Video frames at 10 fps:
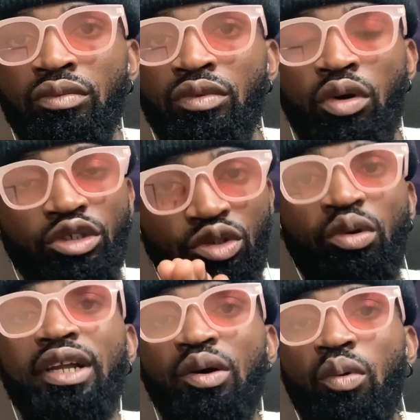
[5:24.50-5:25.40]
because
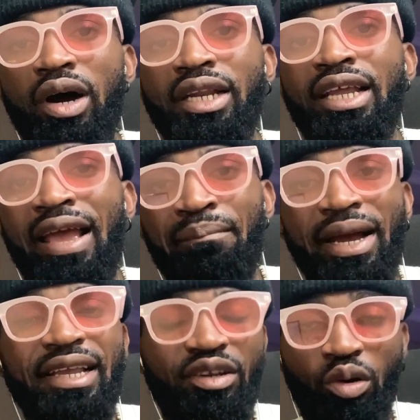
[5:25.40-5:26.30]
you are the one
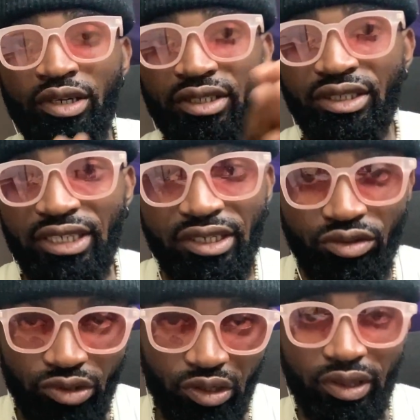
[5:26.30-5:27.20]
embarking on this journey
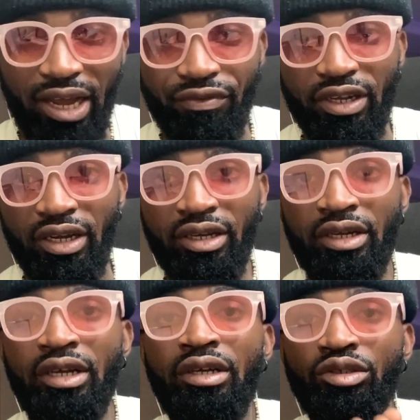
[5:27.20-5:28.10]
to South Africa.
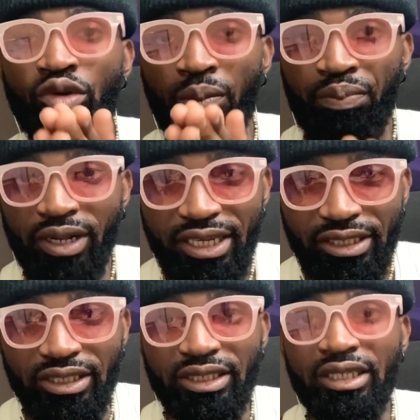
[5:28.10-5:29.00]
So
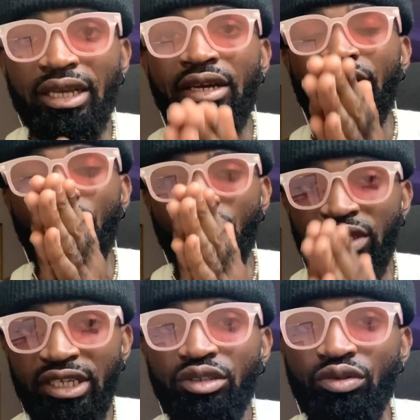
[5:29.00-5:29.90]
please, you
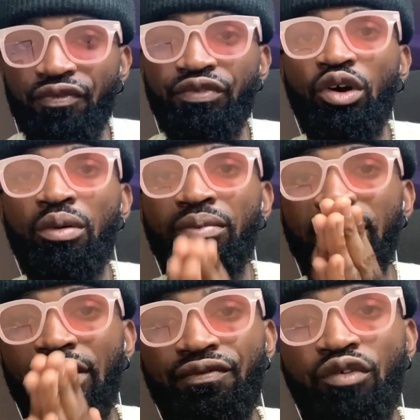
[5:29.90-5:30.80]
need to film
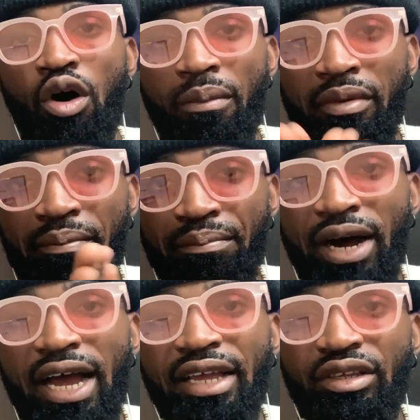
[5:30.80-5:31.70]
the form
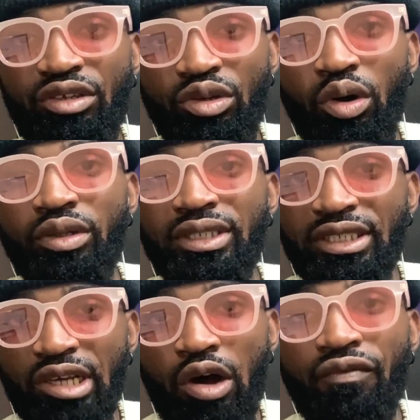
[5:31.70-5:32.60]
by
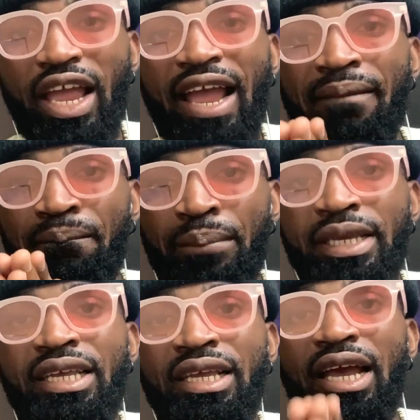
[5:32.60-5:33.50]
yourself and
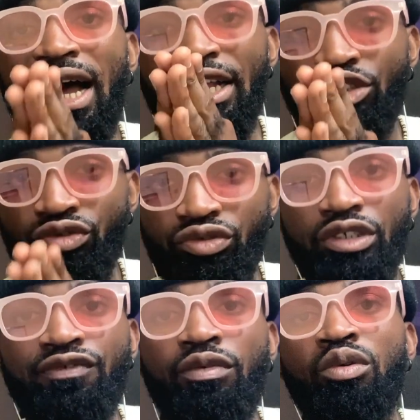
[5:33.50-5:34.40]
be as
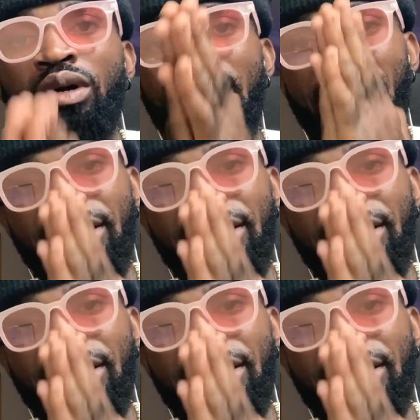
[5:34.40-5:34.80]
truthful and